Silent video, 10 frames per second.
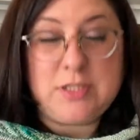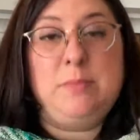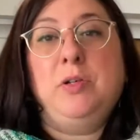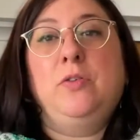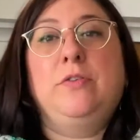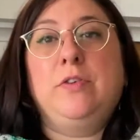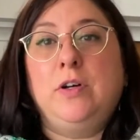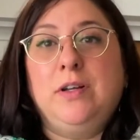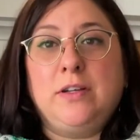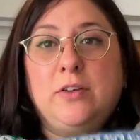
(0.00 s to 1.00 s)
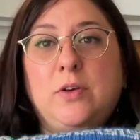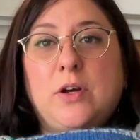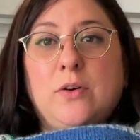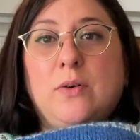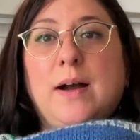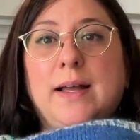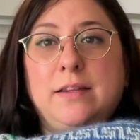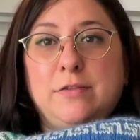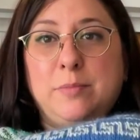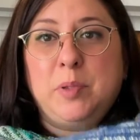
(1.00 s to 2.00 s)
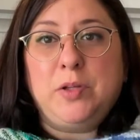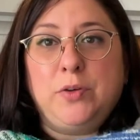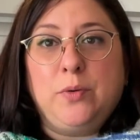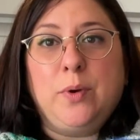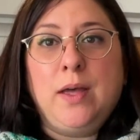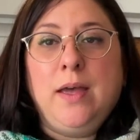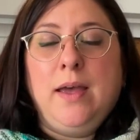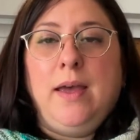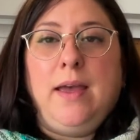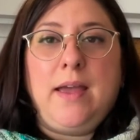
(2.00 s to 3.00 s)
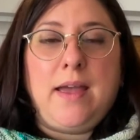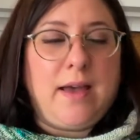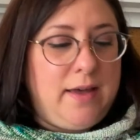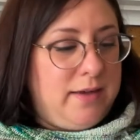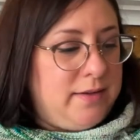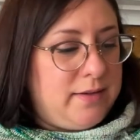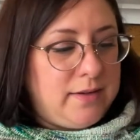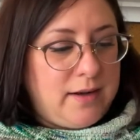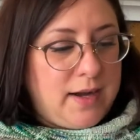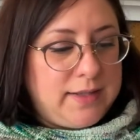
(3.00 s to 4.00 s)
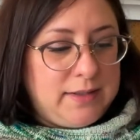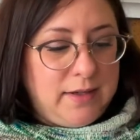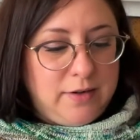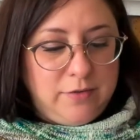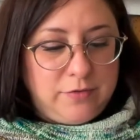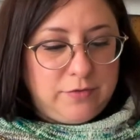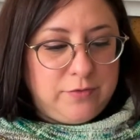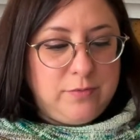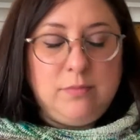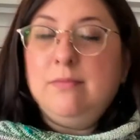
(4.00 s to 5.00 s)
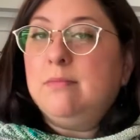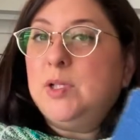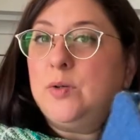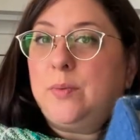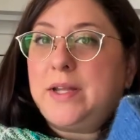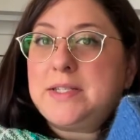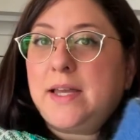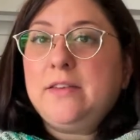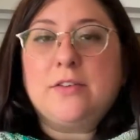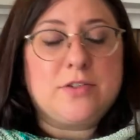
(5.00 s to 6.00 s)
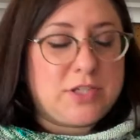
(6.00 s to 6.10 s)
beautiful. And I love blue and I love blue and white together.